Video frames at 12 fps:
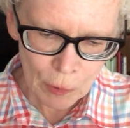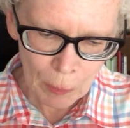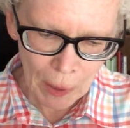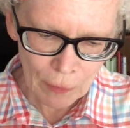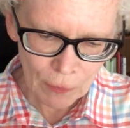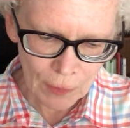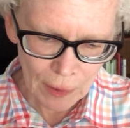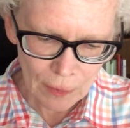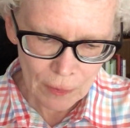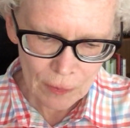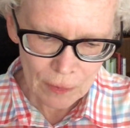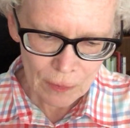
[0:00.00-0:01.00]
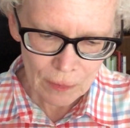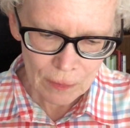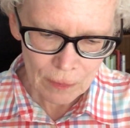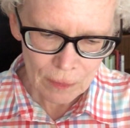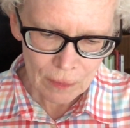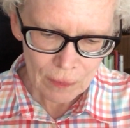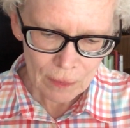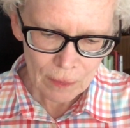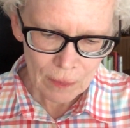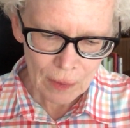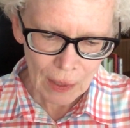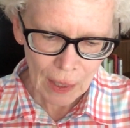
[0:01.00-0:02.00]
to my feet
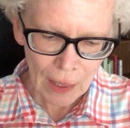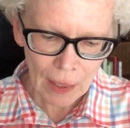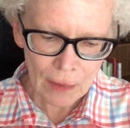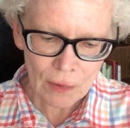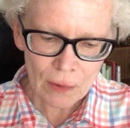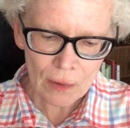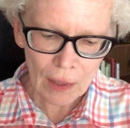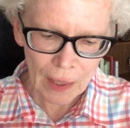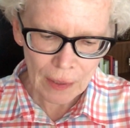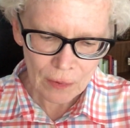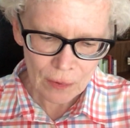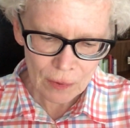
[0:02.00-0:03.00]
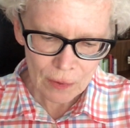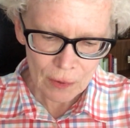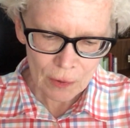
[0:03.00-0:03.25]
and a light